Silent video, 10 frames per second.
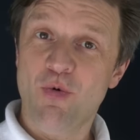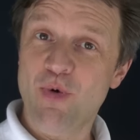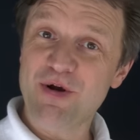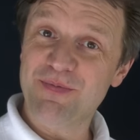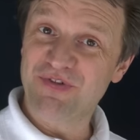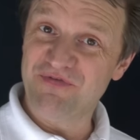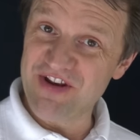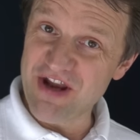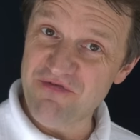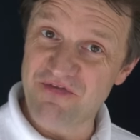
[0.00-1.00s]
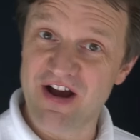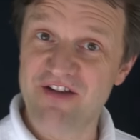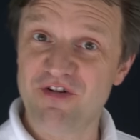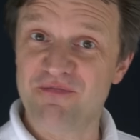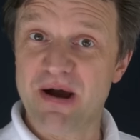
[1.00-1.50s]
Welcome to video
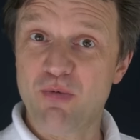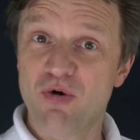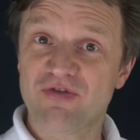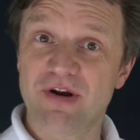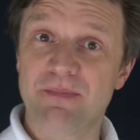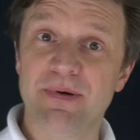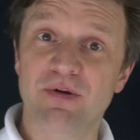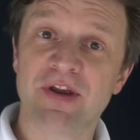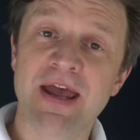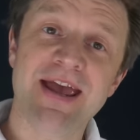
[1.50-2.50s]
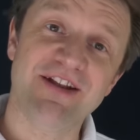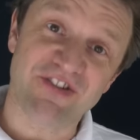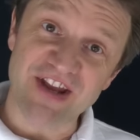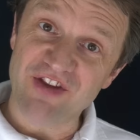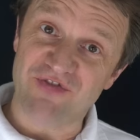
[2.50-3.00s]
5 of my wardrobe build. In
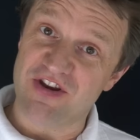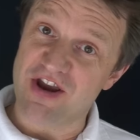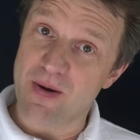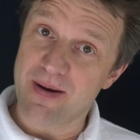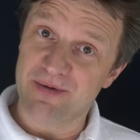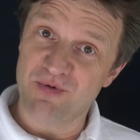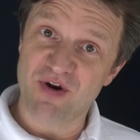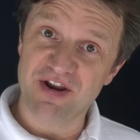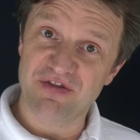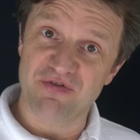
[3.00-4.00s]
today's video I'm going to be running